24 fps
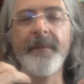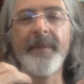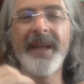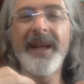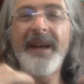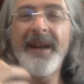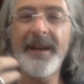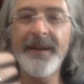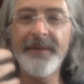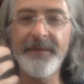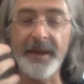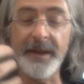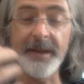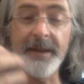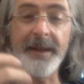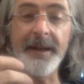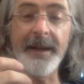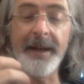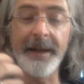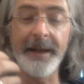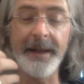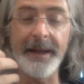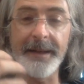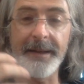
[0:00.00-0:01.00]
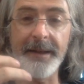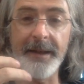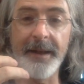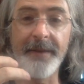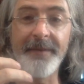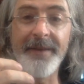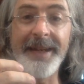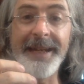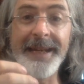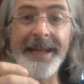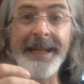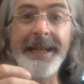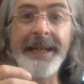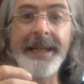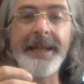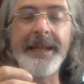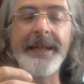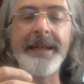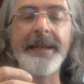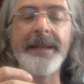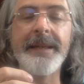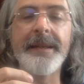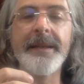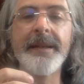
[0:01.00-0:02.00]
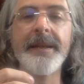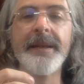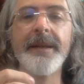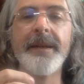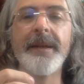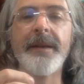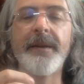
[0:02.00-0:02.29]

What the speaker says: kind of, I guess, kind of ease